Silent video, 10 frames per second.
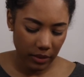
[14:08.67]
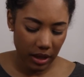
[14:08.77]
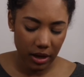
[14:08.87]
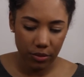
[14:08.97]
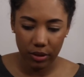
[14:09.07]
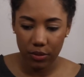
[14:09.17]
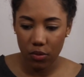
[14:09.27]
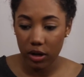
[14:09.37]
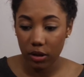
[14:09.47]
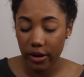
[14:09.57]
and I really
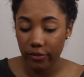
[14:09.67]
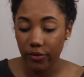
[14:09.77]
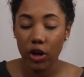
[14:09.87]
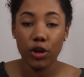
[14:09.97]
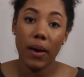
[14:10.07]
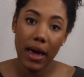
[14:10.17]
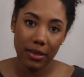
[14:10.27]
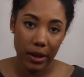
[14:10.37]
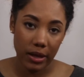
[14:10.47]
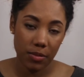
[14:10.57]
want a lot of volume
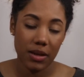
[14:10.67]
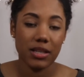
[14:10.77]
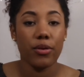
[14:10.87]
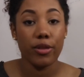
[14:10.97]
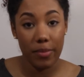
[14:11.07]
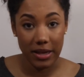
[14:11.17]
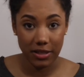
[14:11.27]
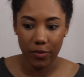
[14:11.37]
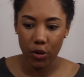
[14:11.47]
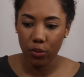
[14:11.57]
and length because I want the best
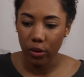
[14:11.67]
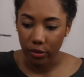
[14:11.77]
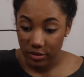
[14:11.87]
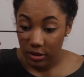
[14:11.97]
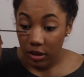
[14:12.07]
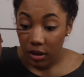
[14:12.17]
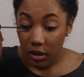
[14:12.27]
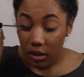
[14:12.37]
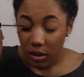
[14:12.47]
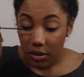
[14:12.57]
of both worlds.
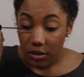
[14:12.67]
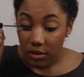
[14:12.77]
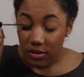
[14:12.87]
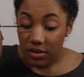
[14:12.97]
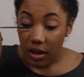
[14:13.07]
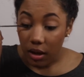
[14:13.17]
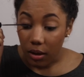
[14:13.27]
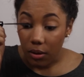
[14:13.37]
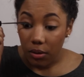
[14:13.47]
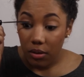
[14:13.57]

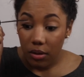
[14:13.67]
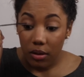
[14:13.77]
So